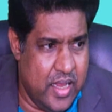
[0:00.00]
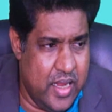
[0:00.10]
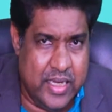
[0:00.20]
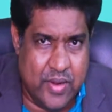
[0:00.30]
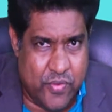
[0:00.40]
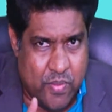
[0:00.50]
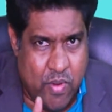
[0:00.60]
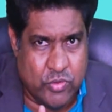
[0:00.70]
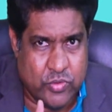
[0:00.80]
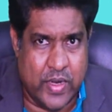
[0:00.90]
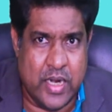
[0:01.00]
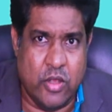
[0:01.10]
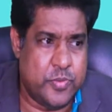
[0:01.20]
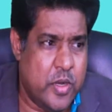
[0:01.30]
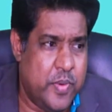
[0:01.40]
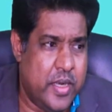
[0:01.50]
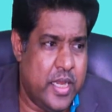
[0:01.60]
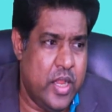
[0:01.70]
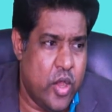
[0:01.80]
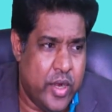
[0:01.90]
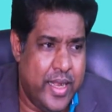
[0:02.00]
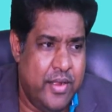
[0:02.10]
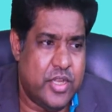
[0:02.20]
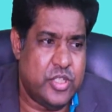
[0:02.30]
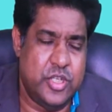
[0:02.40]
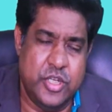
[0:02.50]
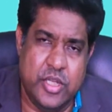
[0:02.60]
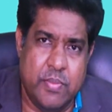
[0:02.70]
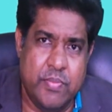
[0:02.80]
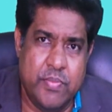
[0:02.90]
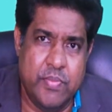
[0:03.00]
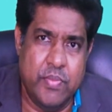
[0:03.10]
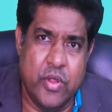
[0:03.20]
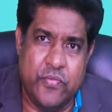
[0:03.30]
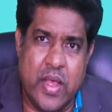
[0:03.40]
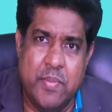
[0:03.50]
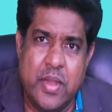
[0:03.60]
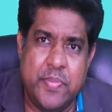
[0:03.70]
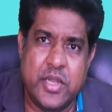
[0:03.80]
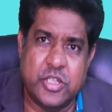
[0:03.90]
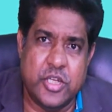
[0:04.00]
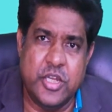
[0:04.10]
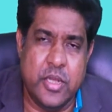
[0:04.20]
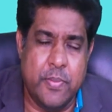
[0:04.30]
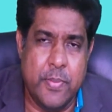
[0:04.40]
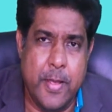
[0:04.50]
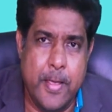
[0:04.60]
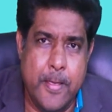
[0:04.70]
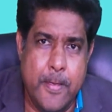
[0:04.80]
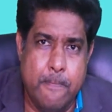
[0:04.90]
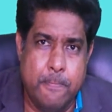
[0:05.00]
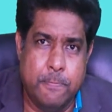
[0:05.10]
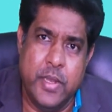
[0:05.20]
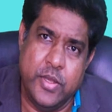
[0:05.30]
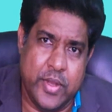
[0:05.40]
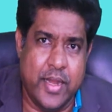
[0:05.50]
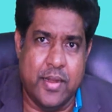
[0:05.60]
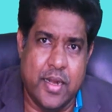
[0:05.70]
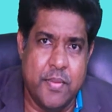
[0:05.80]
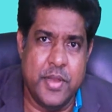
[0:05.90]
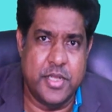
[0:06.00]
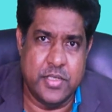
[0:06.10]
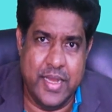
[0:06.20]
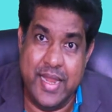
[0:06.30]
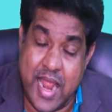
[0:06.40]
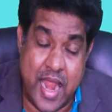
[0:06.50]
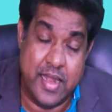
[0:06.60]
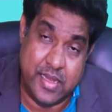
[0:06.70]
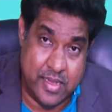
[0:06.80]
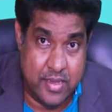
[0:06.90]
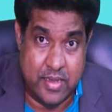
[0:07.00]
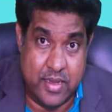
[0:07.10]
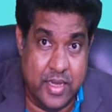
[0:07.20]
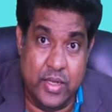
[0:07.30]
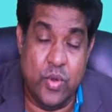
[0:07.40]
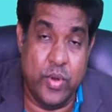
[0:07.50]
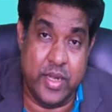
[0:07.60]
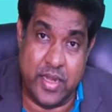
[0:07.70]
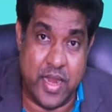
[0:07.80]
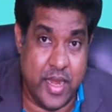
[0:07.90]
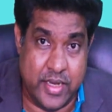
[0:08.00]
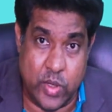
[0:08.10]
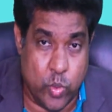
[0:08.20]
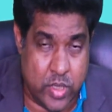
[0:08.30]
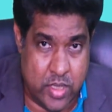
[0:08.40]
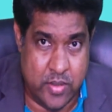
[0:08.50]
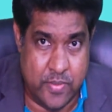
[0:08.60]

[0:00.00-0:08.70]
income from one house property or interest income or family pension income, then you can club it in under include it in ITR1.